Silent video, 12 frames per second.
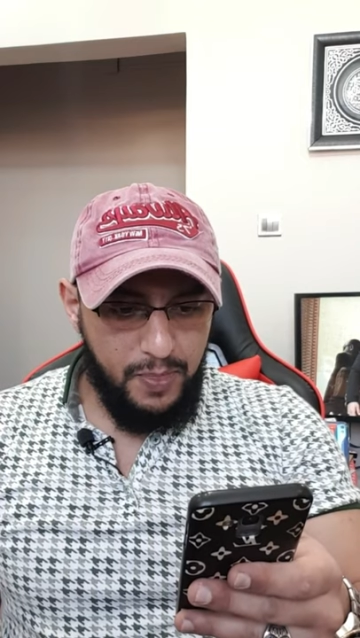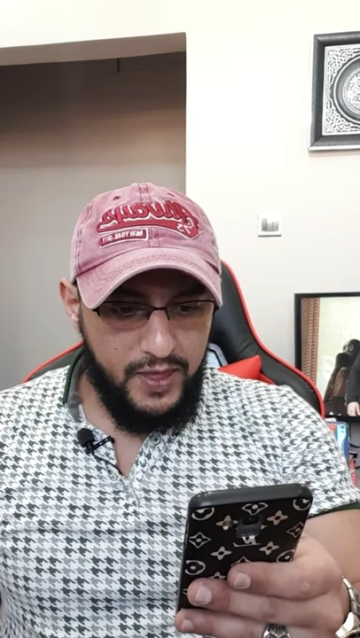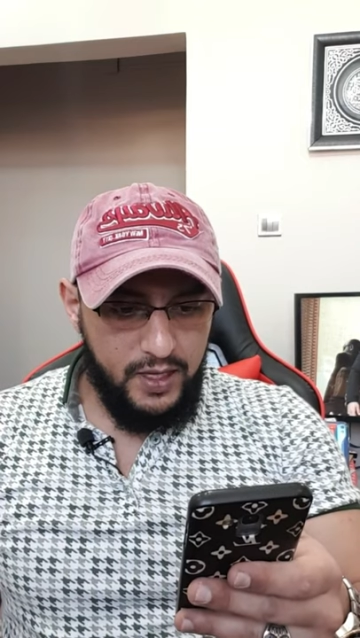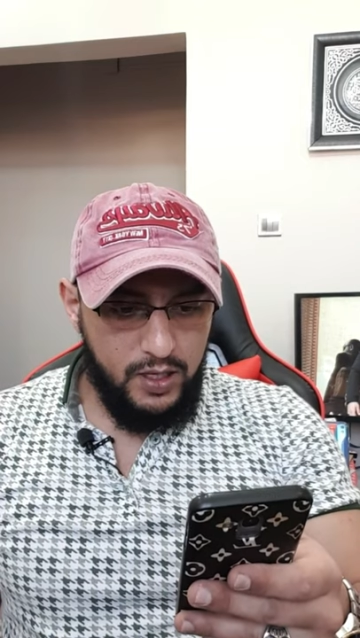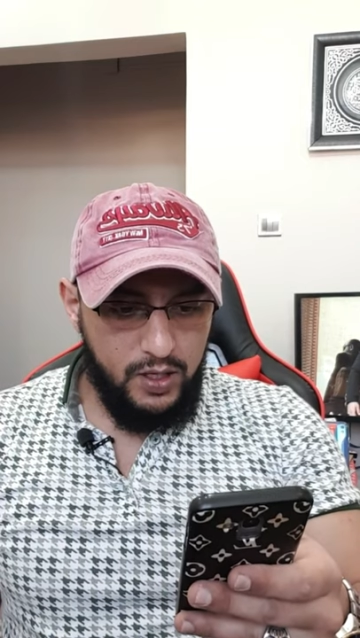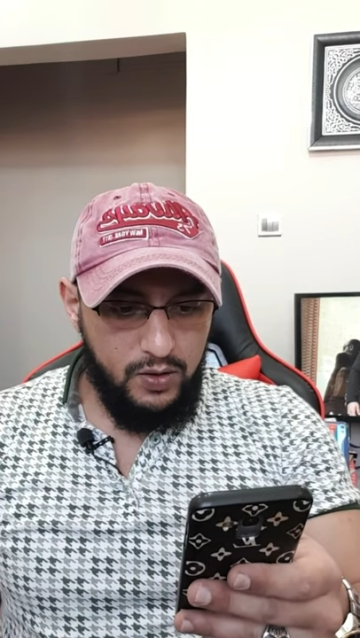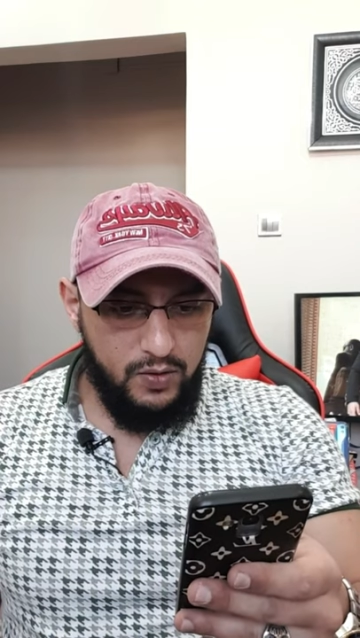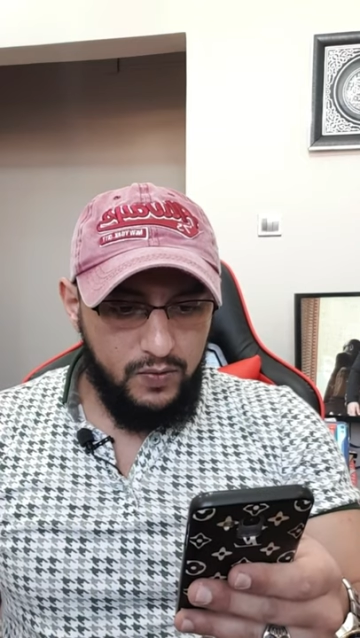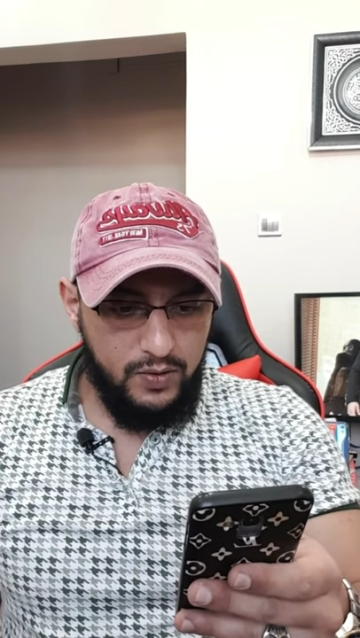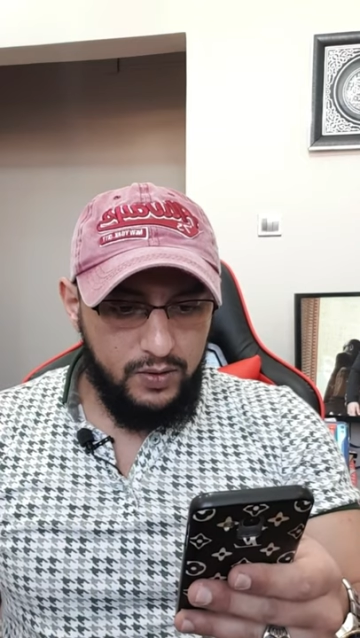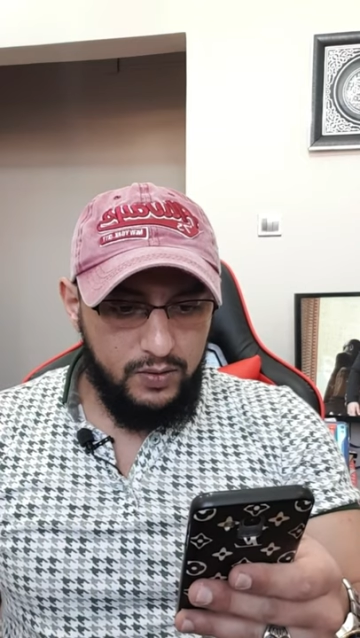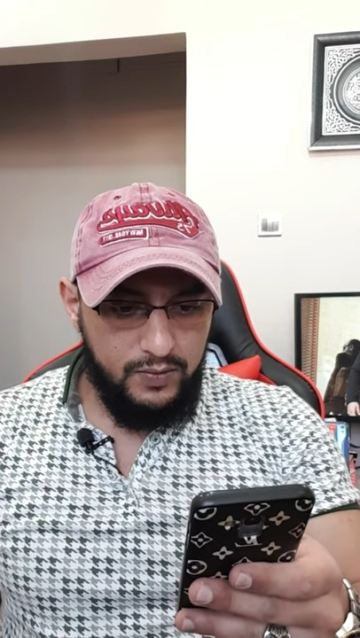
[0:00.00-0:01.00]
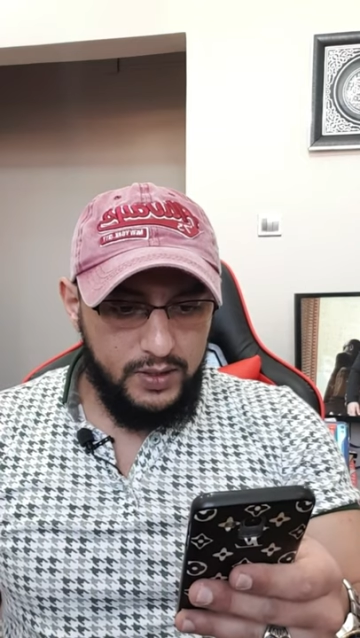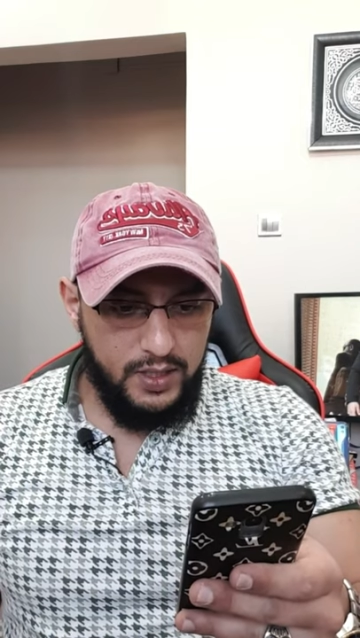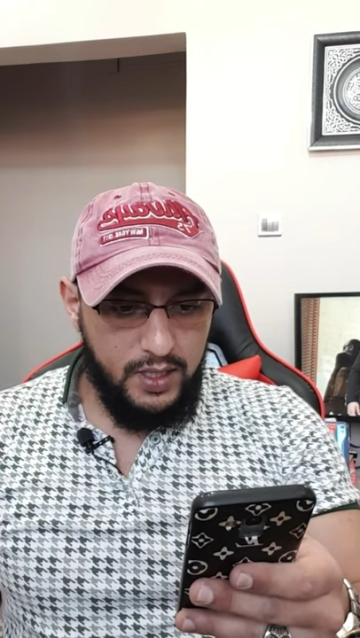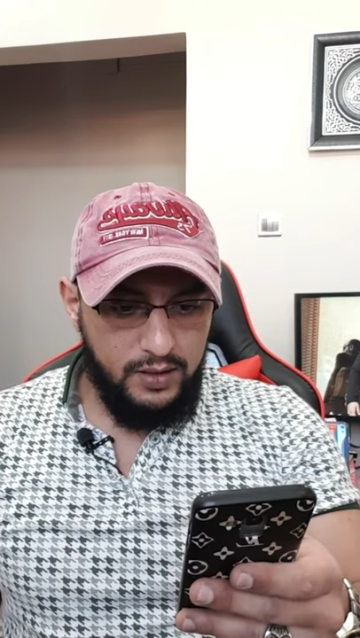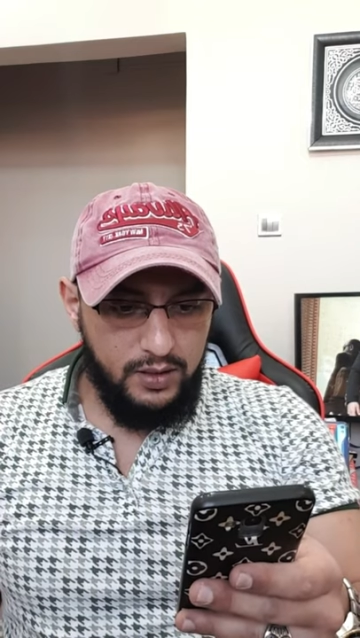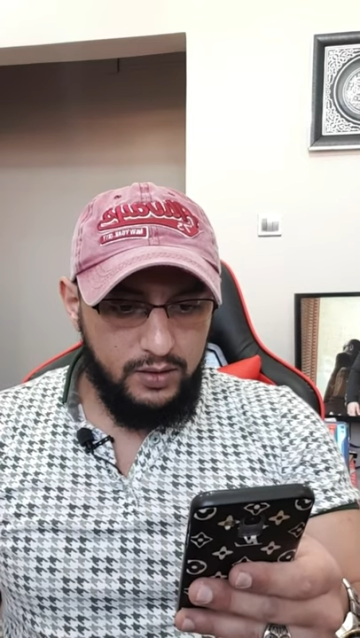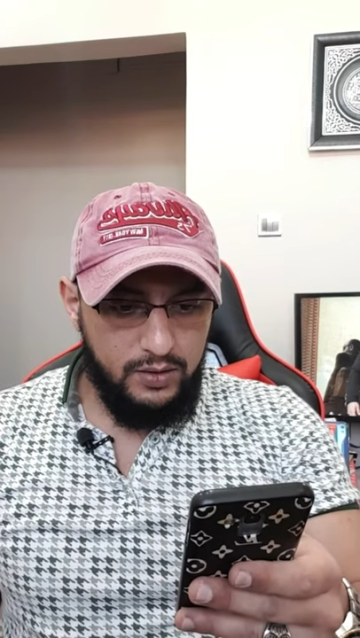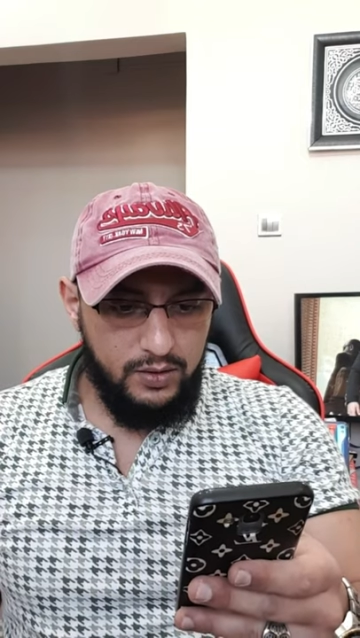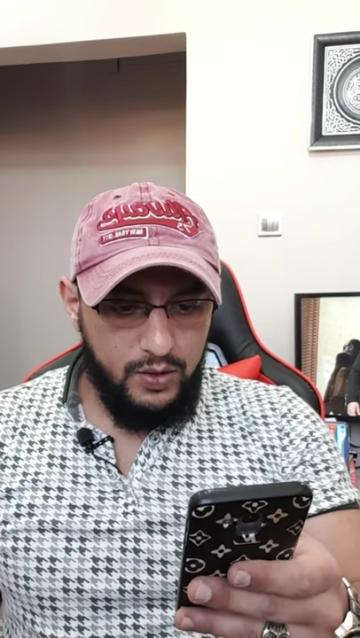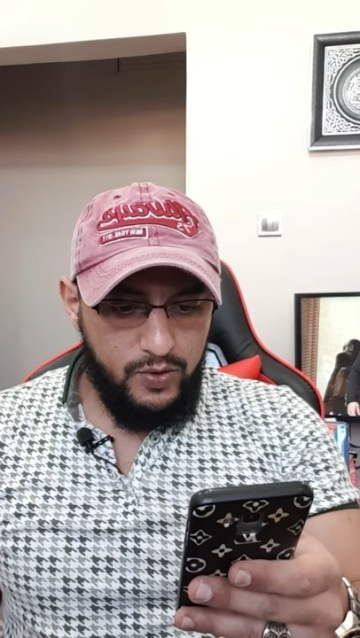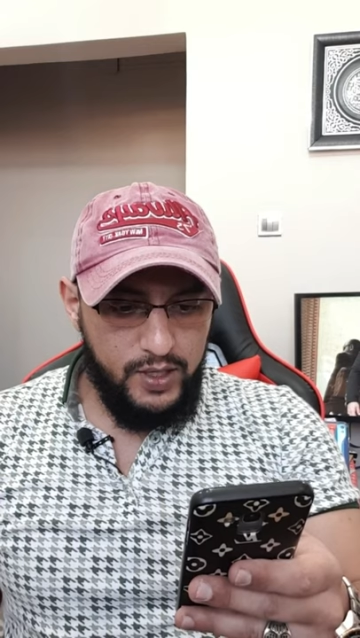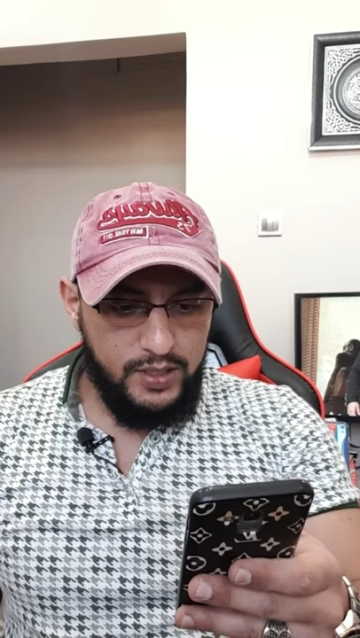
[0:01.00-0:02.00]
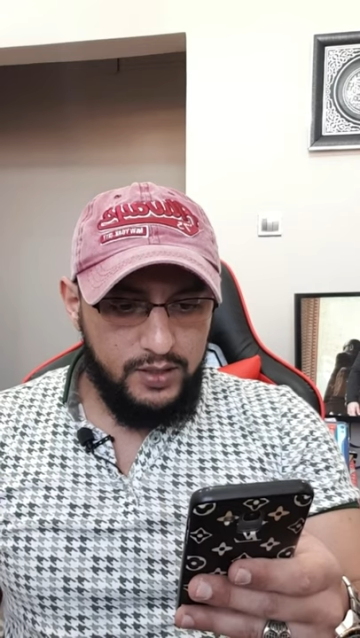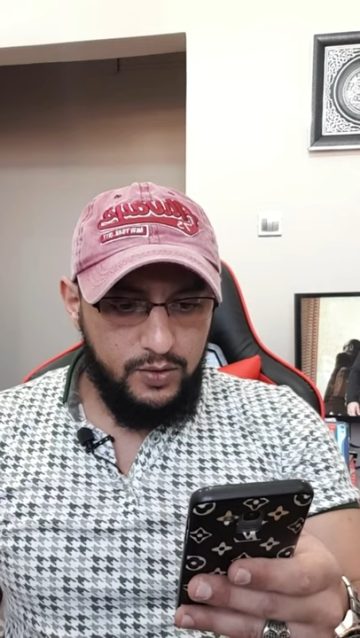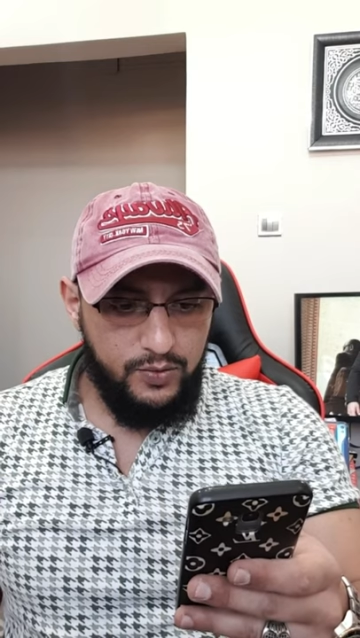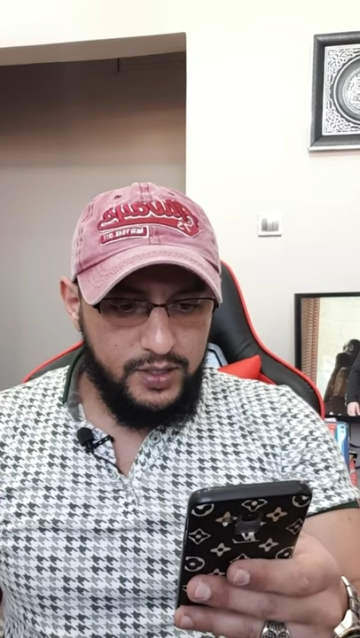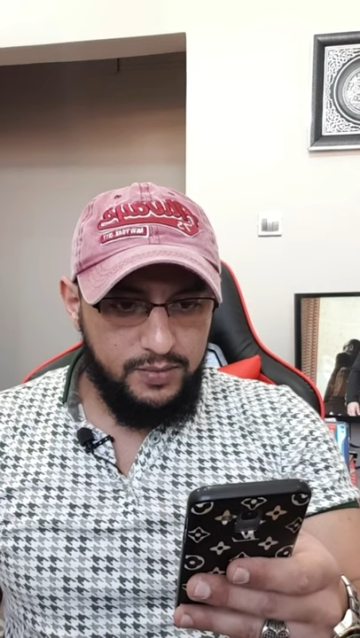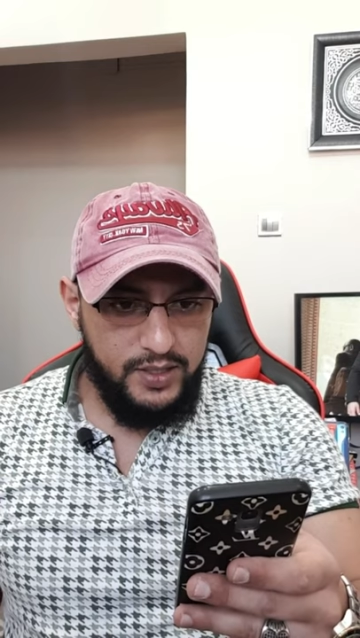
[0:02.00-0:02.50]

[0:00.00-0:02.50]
Thank you for your understanding. No worries. No worries.